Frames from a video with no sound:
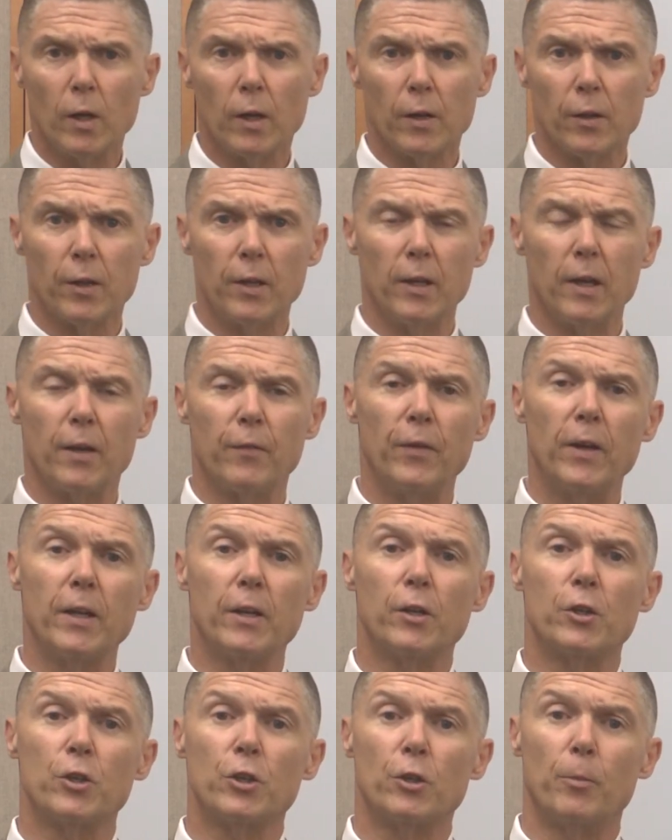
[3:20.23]
the
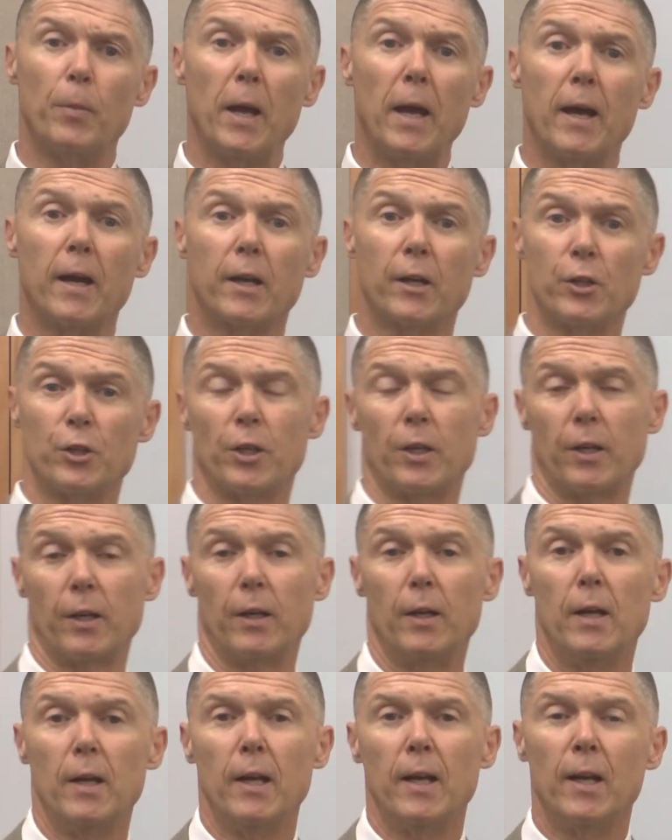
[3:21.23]
advantage to
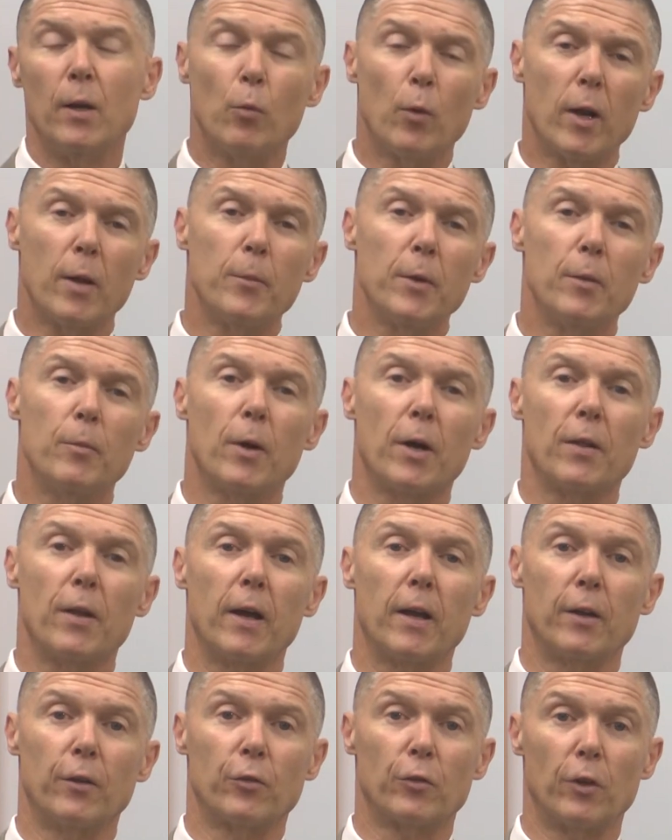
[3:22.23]
packaging. And what I mean by
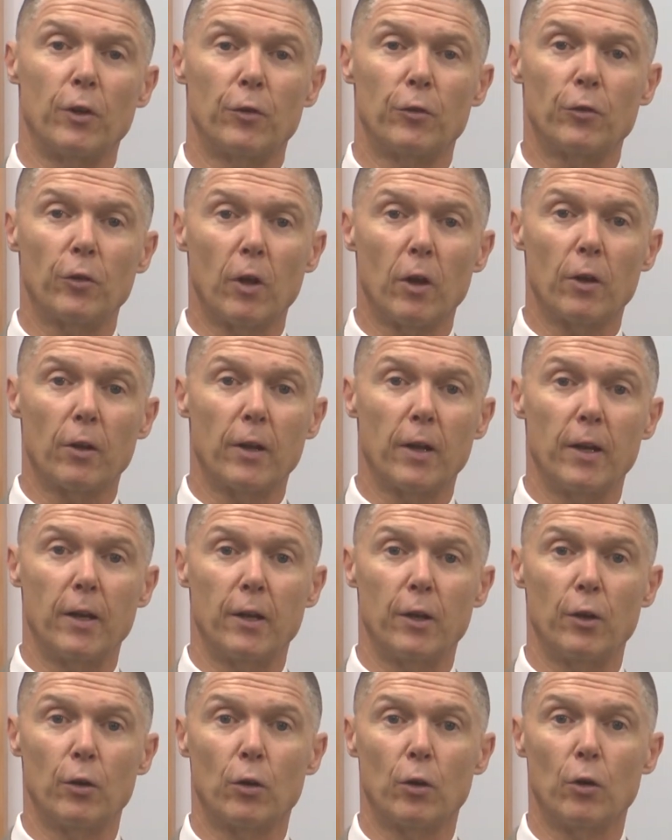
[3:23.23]
that is
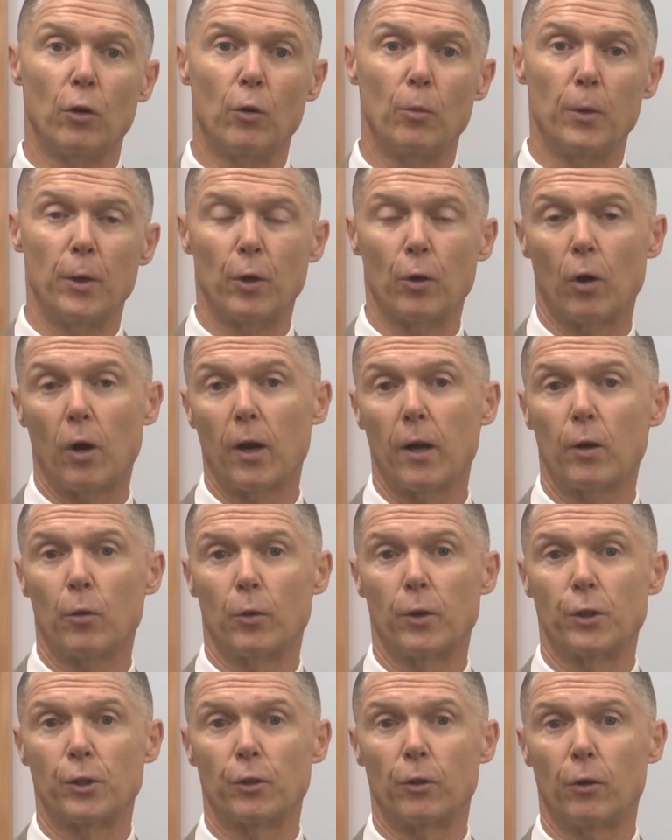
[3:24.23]
consolidating your home and your auto
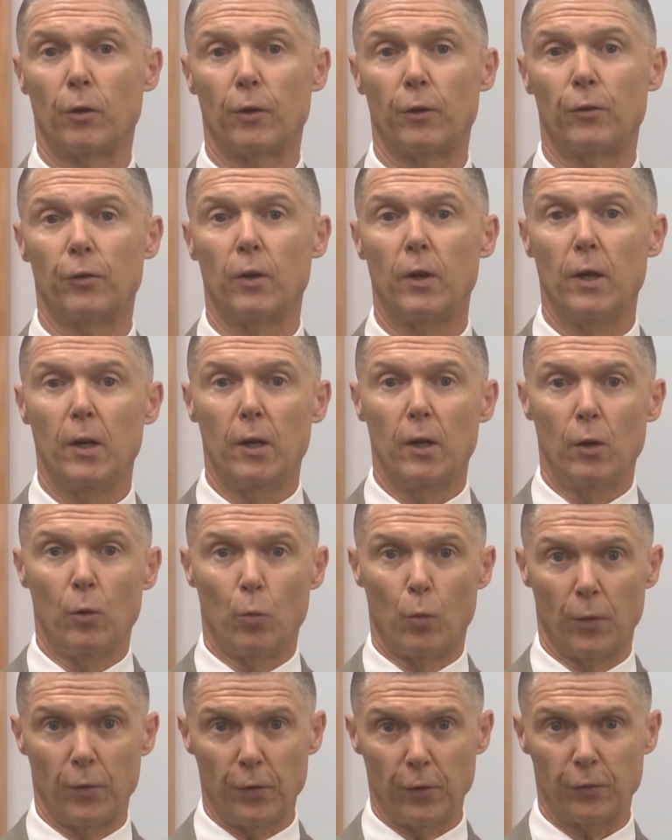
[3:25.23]
insurance
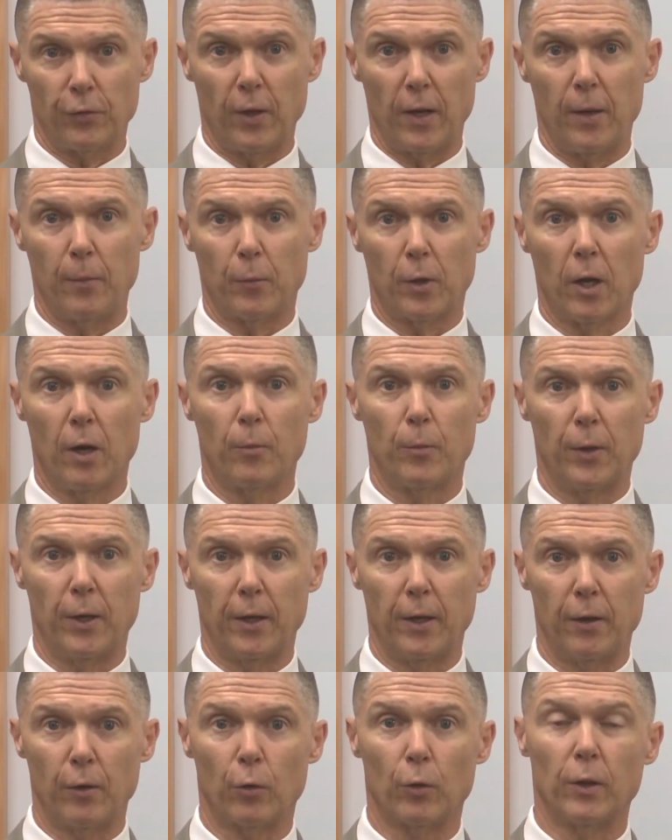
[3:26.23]
with the same
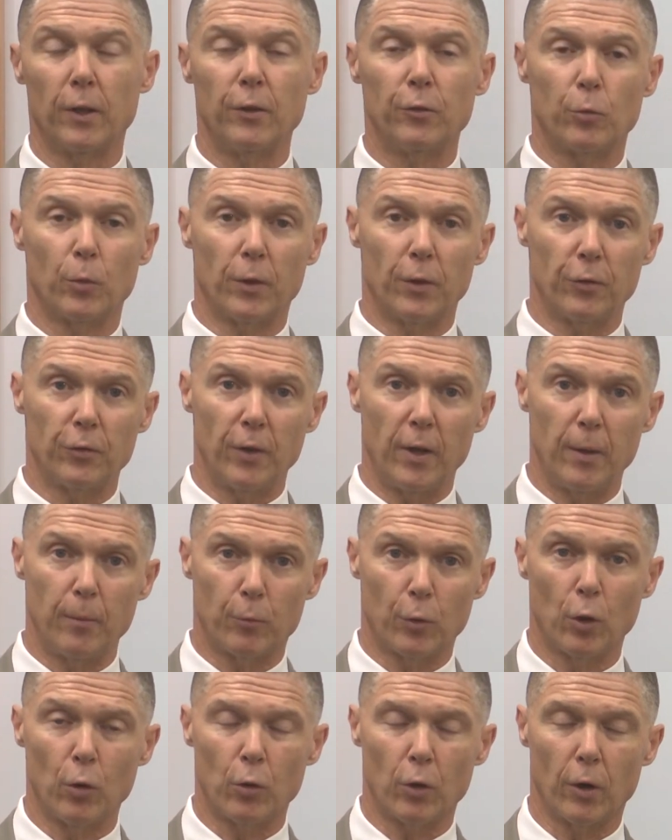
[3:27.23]
company, or at least with the same
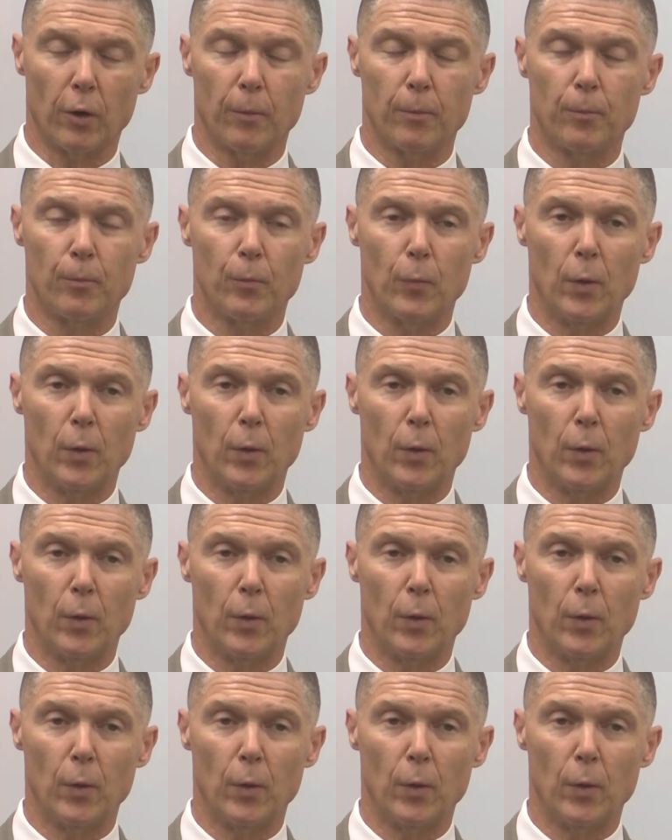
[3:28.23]
broker.